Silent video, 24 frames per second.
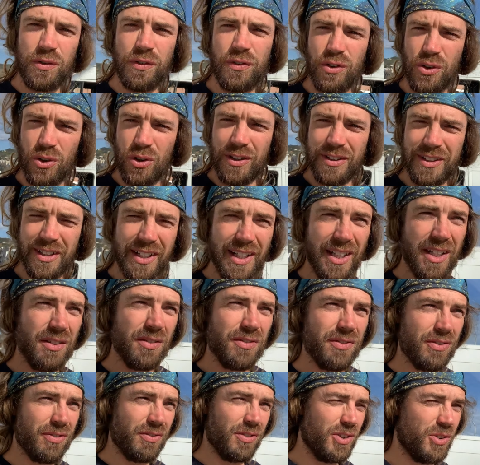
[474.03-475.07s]
floor underneath,
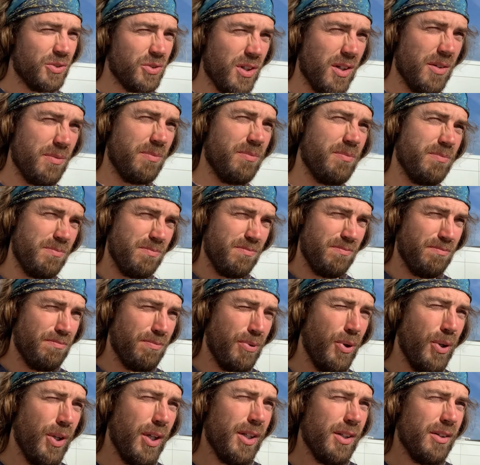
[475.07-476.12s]
which I've
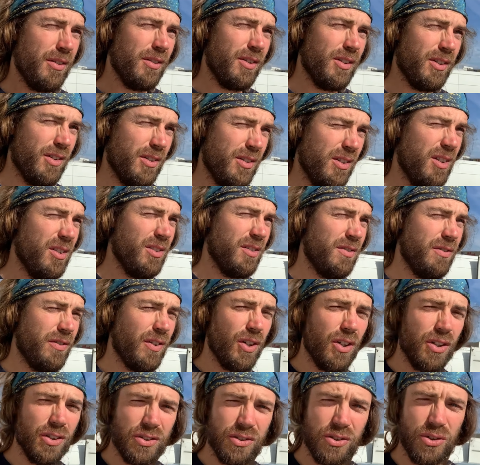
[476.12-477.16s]
put in
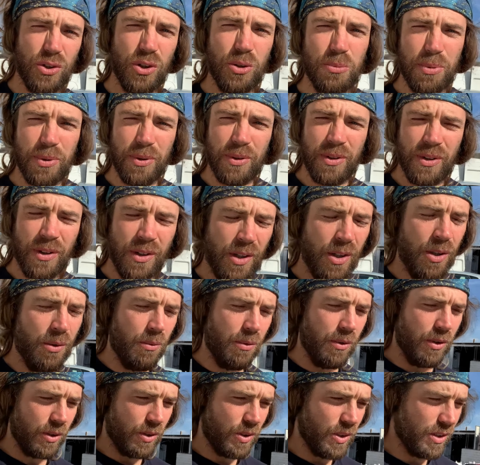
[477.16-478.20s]
first job
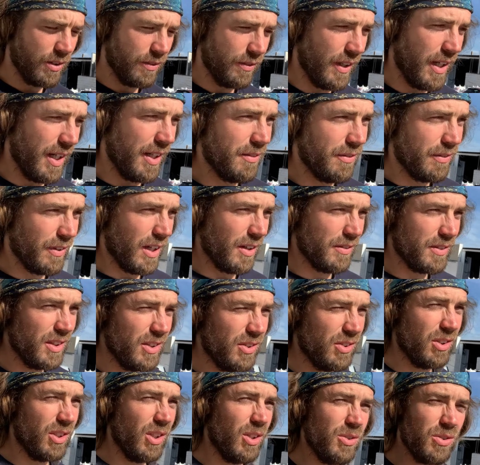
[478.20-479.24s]
when I got the van 5
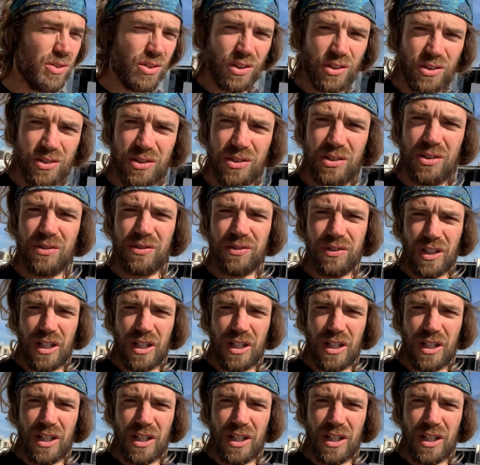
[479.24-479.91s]
years ago, so it's a